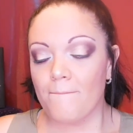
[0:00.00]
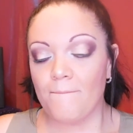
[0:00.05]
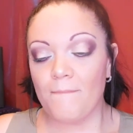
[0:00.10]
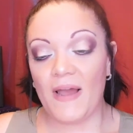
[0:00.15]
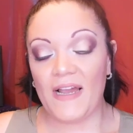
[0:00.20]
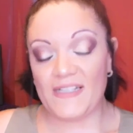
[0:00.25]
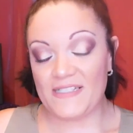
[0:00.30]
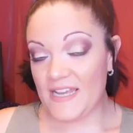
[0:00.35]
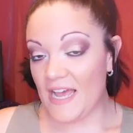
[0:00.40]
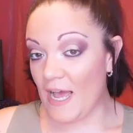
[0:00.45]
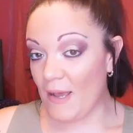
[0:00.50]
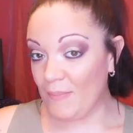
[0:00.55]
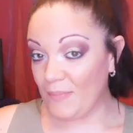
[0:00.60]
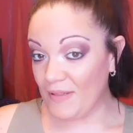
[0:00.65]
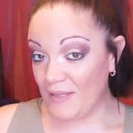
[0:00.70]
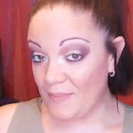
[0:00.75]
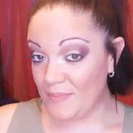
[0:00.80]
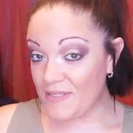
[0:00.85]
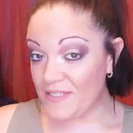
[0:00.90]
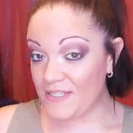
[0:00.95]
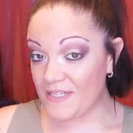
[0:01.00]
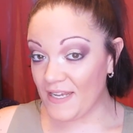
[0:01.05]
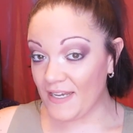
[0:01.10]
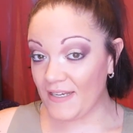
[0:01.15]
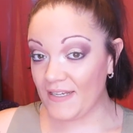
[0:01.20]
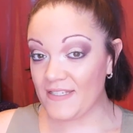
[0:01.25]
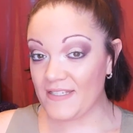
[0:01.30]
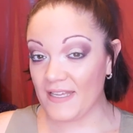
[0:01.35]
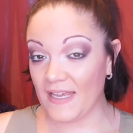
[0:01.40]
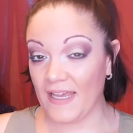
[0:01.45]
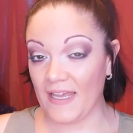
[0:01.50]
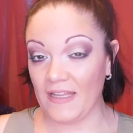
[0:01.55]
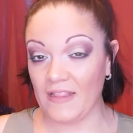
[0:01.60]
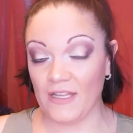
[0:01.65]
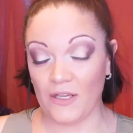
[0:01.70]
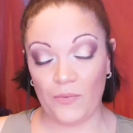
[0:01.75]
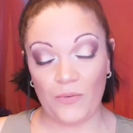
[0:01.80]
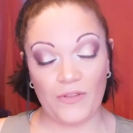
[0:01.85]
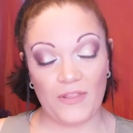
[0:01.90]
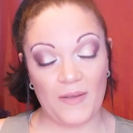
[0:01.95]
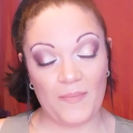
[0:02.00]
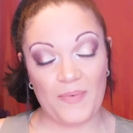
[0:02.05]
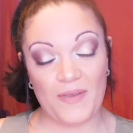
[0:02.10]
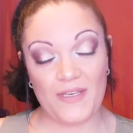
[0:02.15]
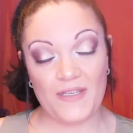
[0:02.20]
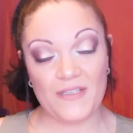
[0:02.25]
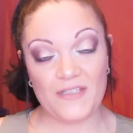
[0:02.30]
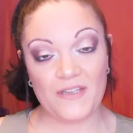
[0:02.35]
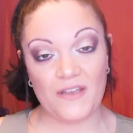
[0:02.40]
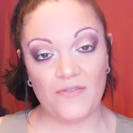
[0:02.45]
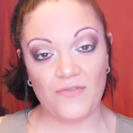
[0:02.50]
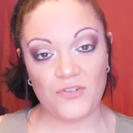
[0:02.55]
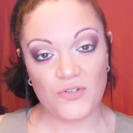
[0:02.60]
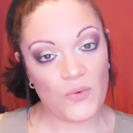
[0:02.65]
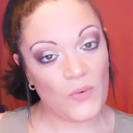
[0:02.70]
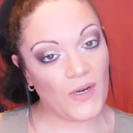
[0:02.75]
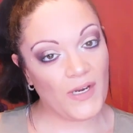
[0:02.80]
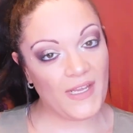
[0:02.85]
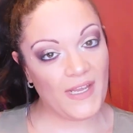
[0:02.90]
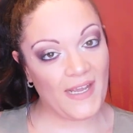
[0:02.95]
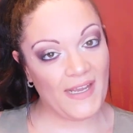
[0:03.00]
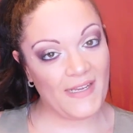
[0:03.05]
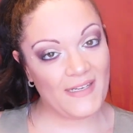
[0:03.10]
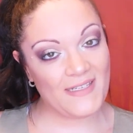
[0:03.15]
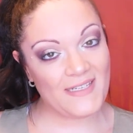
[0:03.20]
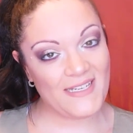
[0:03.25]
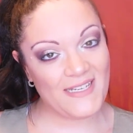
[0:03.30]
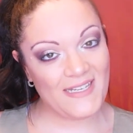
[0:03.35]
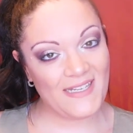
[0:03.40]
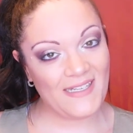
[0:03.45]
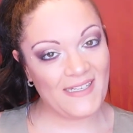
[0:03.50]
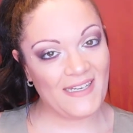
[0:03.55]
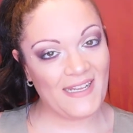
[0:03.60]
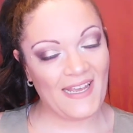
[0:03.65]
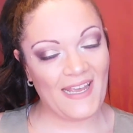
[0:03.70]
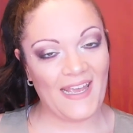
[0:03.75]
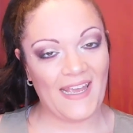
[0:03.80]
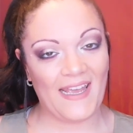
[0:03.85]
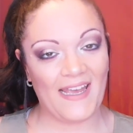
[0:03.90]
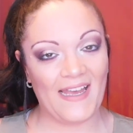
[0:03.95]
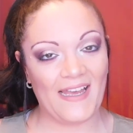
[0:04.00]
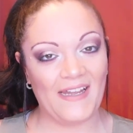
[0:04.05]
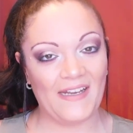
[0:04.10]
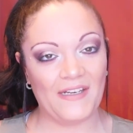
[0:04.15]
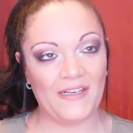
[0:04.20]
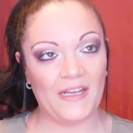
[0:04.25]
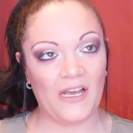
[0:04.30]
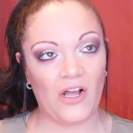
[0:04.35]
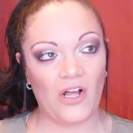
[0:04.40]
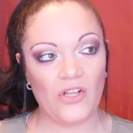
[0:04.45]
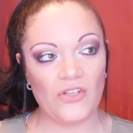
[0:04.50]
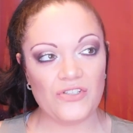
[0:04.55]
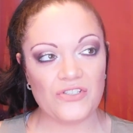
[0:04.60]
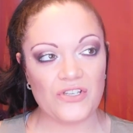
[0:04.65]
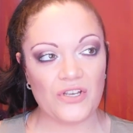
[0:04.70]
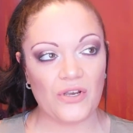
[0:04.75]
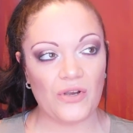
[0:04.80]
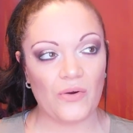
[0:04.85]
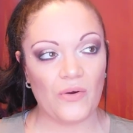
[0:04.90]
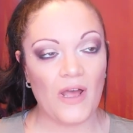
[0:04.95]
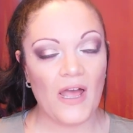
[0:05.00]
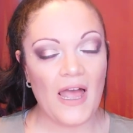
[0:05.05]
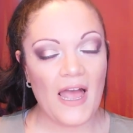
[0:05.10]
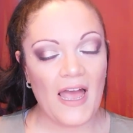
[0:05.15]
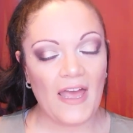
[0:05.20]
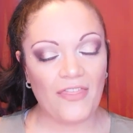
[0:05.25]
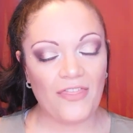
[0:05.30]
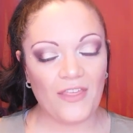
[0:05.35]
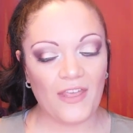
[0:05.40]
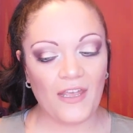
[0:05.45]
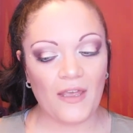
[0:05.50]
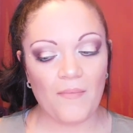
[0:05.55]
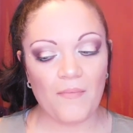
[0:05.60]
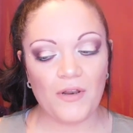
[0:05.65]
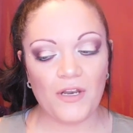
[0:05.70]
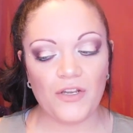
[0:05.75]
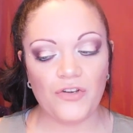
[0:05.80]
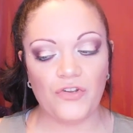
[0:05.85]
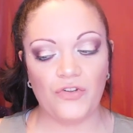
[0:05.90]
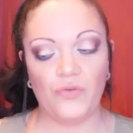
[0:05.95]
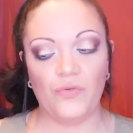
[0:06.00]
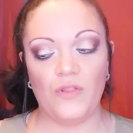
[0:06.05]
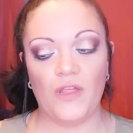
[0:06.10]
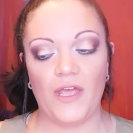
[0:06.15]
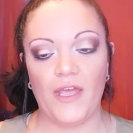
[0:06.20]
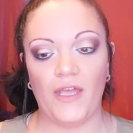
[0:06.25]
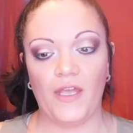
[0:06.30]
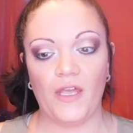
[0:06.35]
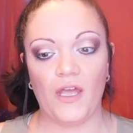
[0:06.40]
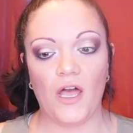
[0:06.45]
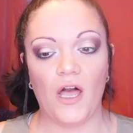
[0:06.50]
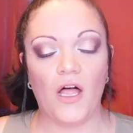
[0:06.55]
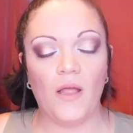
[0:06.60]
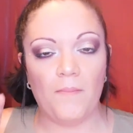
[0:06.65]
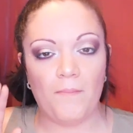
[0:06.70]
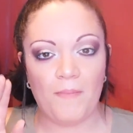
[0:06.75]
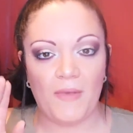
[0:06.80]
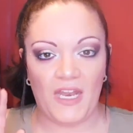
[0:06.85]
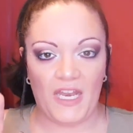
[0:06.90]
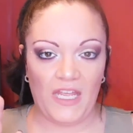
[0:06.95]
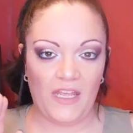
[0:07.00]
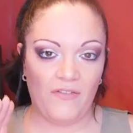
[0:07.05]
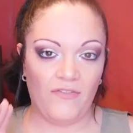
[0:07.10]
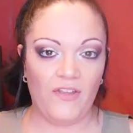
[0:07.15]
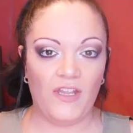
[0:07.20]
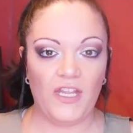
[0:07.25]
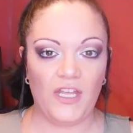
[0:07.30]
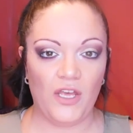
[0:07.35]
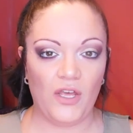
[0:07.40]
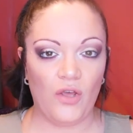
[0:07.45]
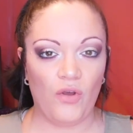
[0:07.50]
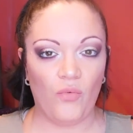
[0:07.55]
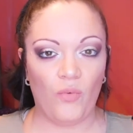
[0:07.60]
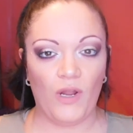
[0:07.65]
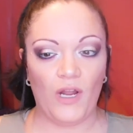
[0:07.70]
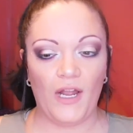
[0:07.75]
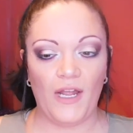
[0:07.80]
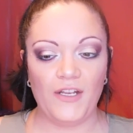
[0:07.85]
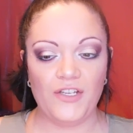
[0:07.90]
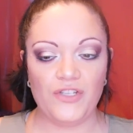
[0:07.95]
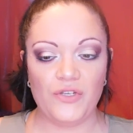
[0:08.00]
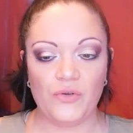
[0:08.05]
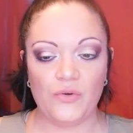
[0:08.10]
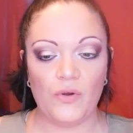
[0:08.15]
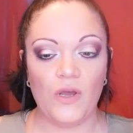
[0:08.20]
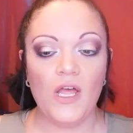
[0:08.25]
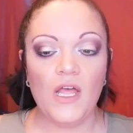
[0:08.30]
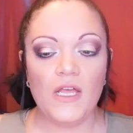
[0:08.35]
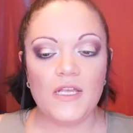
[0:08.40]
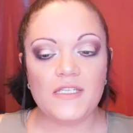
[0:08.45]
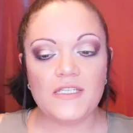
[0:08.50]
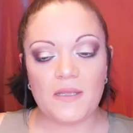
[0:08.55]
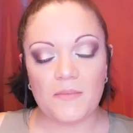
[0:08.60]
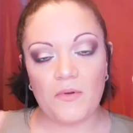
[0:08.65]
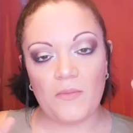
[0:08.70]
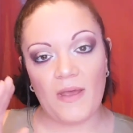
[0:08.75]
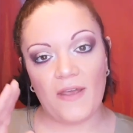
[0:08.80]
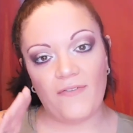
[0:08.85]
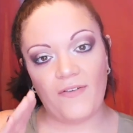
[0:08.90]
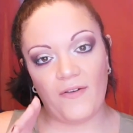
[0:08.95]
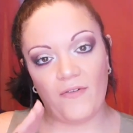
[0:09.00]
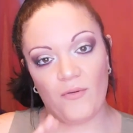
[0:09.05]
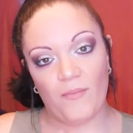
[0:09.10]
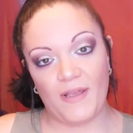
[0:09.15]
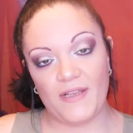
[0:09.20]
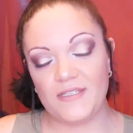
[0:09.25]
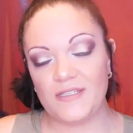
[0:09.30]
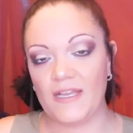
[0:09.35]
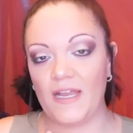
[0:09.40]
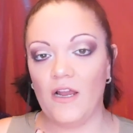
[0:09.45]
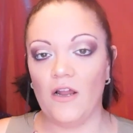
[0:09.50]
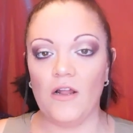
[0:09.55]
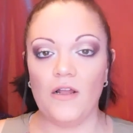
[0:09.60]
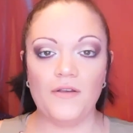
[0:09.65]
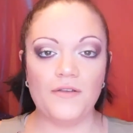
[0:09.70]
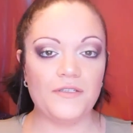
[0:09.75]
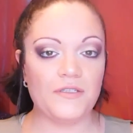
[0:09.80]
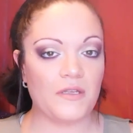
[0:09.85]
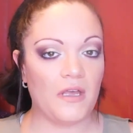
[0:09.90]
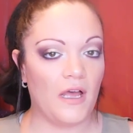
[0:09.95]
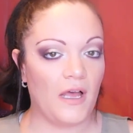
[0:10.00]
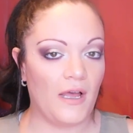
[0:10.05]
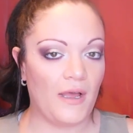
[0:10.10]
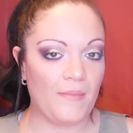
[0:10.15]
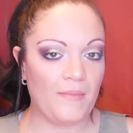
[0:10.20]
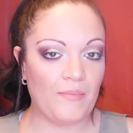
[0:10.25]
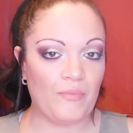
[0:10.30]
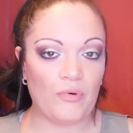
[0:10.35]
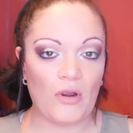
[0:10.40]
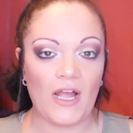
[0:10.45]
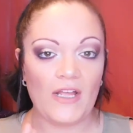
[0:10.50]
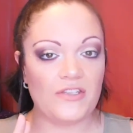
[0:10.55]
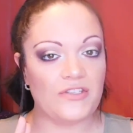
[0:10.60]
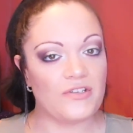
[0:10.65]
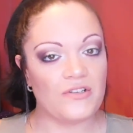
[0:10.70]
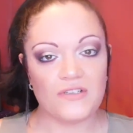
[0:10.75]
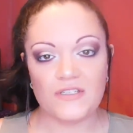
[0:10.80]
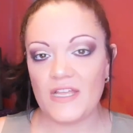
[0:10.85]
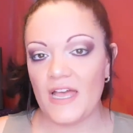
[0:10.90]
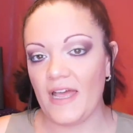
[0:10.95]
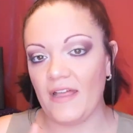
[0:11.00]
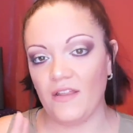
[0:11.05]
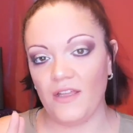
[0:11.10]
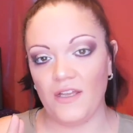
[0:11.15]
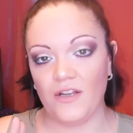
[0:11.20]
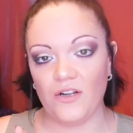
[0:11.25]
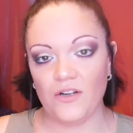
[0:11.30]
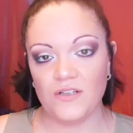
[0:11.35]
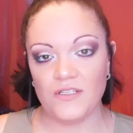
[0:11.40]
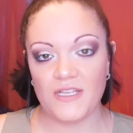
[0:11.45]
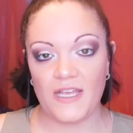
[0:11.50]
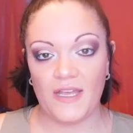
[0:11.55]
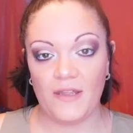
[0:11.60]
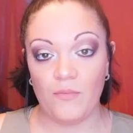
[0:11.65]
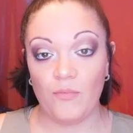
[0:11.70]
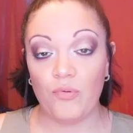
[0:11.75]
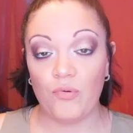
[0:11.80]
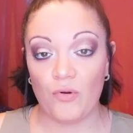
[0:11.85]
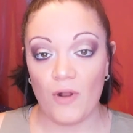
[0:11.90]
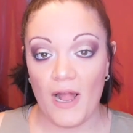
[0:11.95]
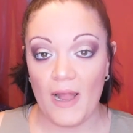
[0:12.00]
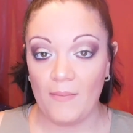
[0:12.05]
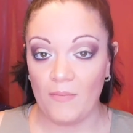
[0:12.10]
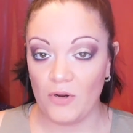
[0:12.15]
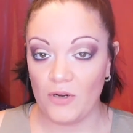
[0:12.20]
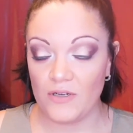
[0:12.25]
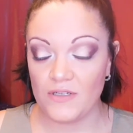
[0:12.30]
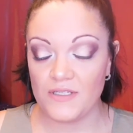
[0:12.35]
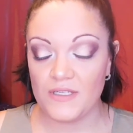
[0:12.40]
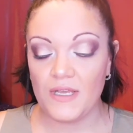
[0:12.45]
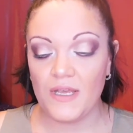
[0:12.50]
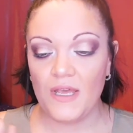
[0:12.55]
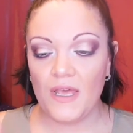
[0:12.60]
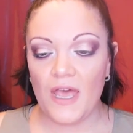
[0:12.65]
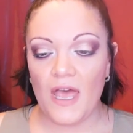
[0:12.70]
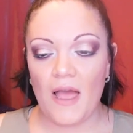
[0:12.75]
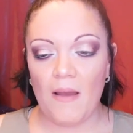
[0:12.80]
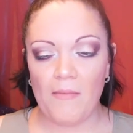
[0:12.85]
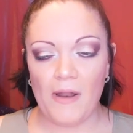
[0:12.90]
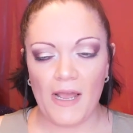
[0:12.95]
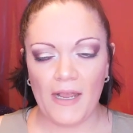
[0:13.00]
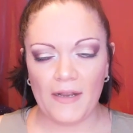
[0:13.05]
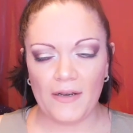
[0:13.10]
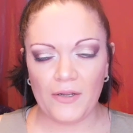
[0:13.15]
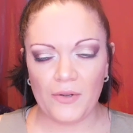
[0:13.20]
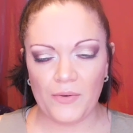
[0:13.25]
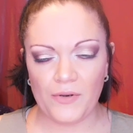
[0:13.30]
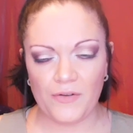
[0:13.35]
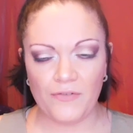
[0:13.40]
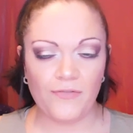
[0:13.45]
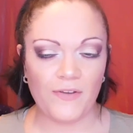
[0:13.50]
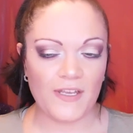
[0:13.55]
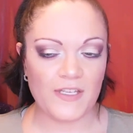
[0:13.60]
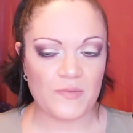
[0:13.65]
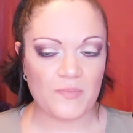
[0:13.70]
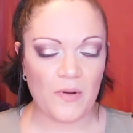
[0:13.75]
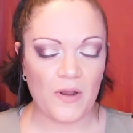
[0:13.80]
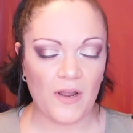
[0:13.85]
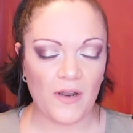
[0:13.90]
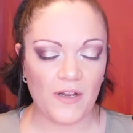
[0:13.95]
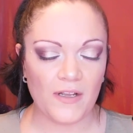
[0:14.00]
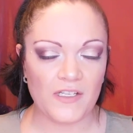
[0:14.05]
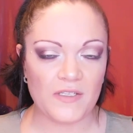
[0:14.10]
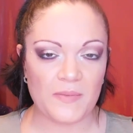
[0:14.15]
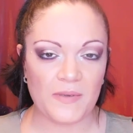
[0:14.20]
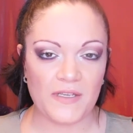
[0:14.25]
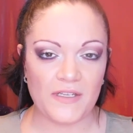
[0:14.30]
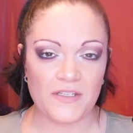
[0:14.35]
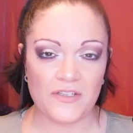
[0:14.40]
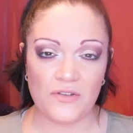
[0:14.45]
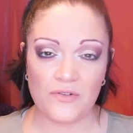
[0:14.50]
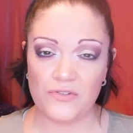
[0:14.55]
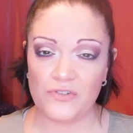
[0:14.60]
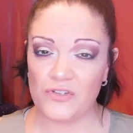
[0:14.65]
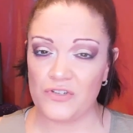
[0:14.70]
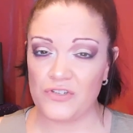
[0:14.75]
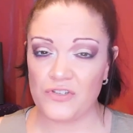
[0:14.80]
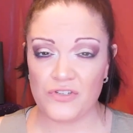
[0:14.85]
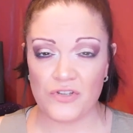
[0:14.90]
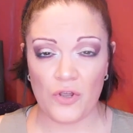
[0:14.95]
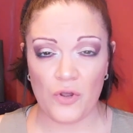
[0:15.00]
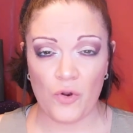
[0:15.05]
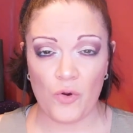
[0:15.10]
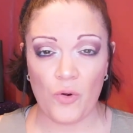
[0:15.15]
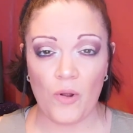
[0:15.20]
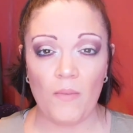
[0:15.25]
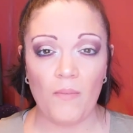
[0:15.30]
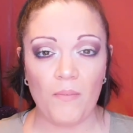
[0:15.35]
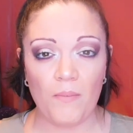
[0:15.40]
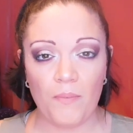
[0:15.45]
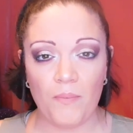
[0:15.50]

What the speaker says: my top lipsticks and liquid lippies of 2018. And also I think I'm gonna do like a mini video where I do some of my favorite mascaras, bronzers, highlighters, and primers. I'm not gonna go into face products because those are so